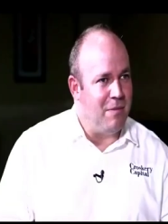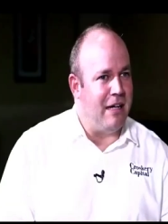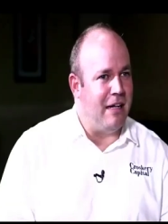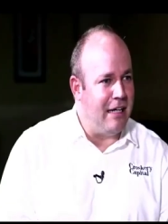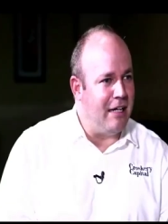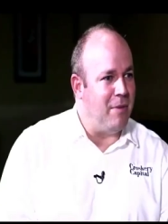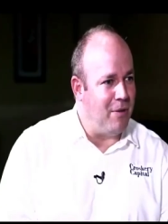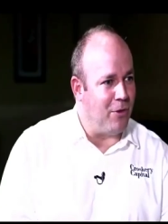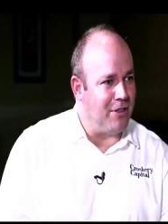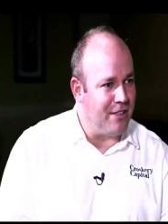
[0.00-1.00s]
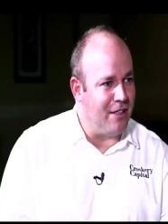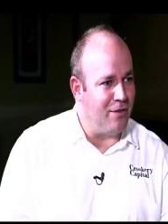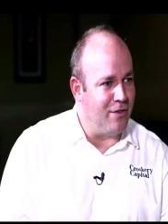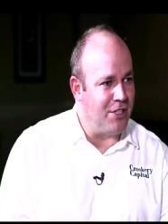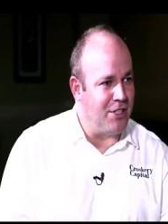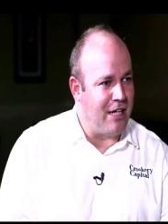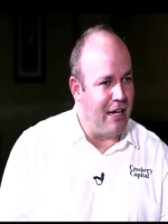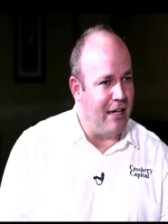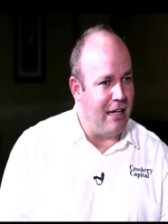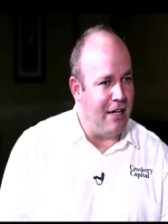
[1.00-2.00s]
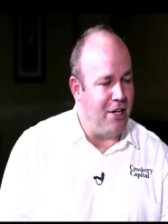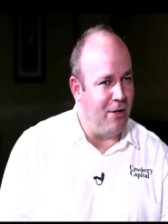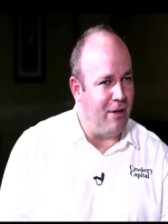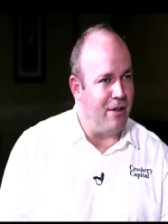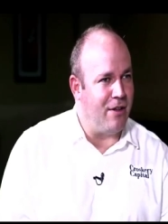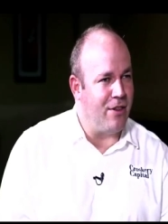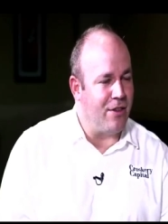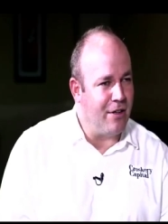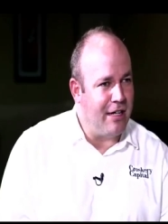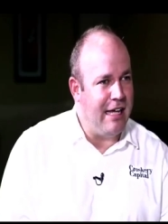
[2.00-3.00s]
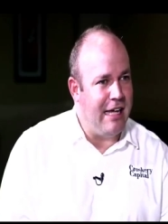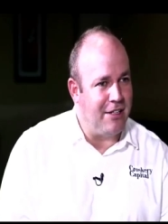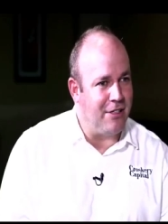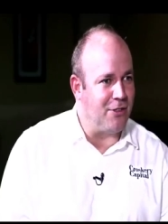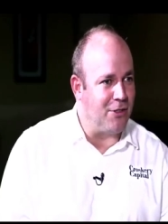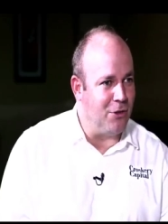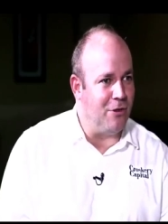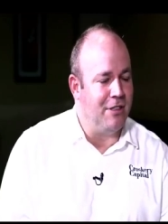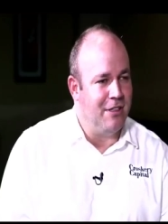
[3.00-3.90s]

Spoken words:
being a little bit more selfish. And you know, at 38 or so,